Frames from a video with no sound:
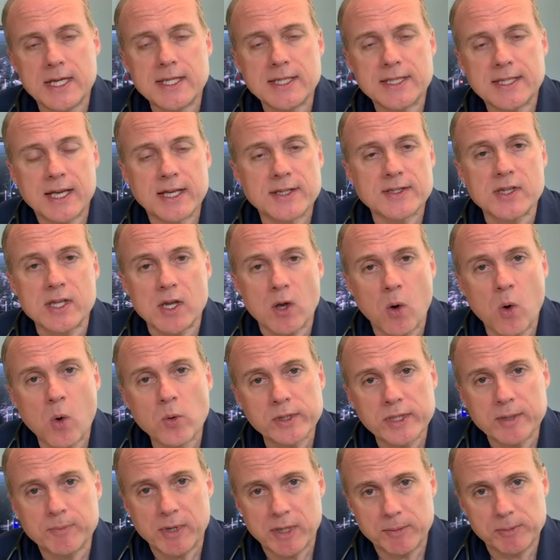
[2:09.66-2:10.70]
says the
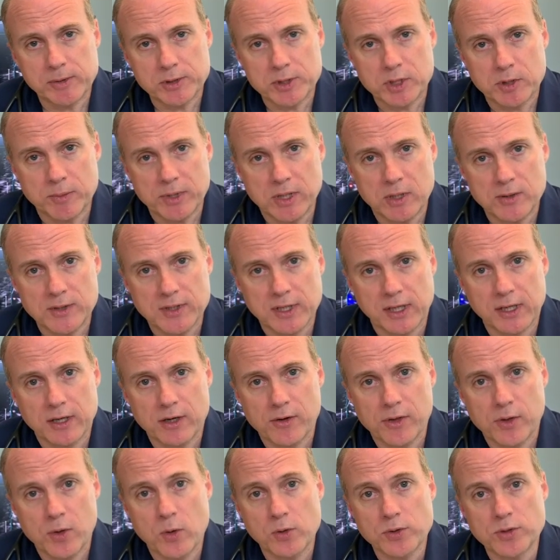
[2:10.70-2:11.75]
only people who should be using it are
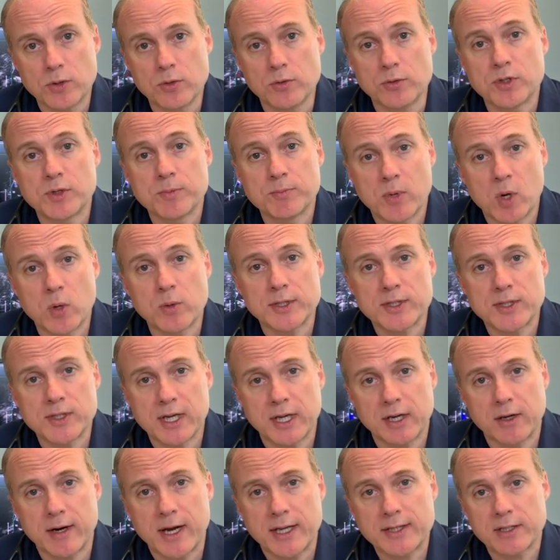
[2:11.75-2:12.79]
those who smoke
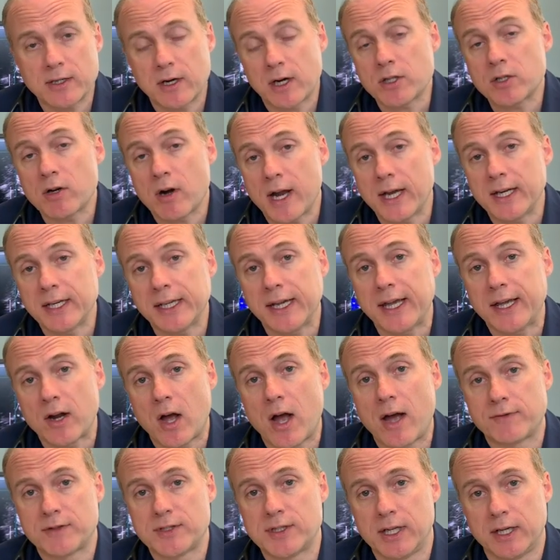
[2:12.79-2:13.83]
cigarettes and are trying to get
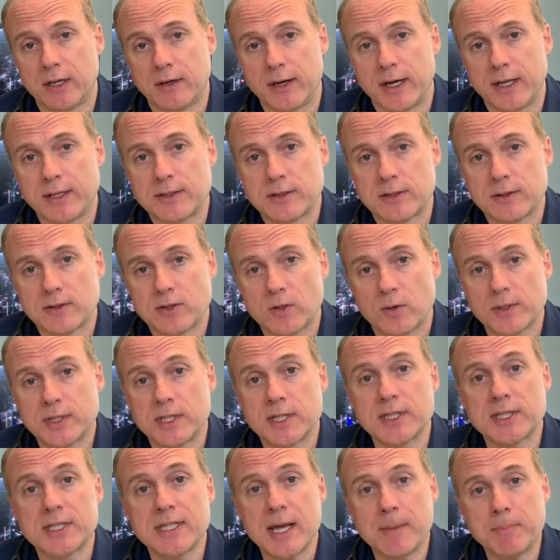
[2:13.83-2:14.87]
off cigarettes. So it's a
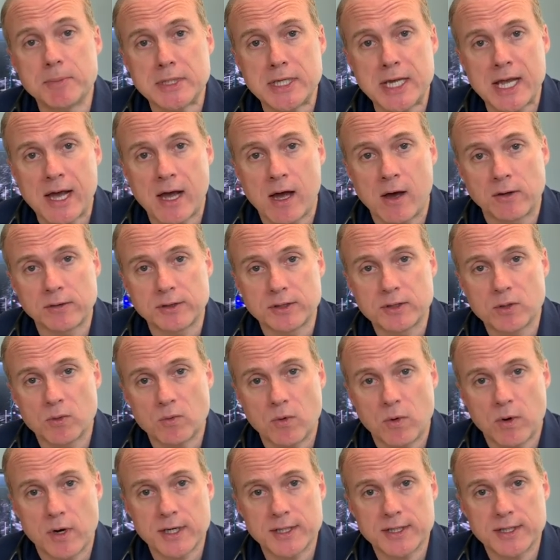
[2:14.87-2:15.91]
step down
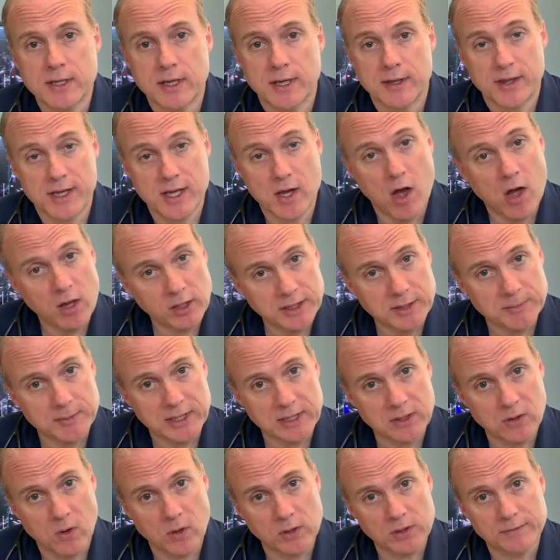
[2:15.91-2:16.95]
towards the ultimate
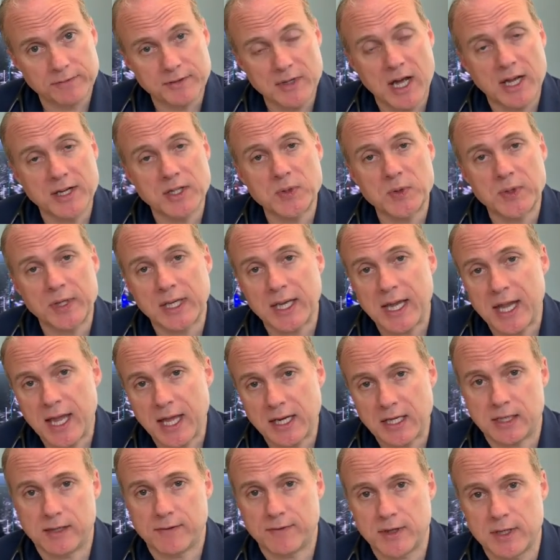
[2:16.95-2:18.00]
goal of not doing
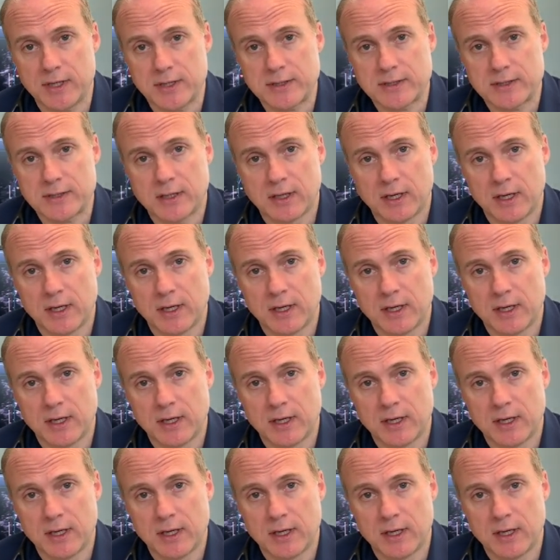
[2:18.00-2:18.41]
any of this.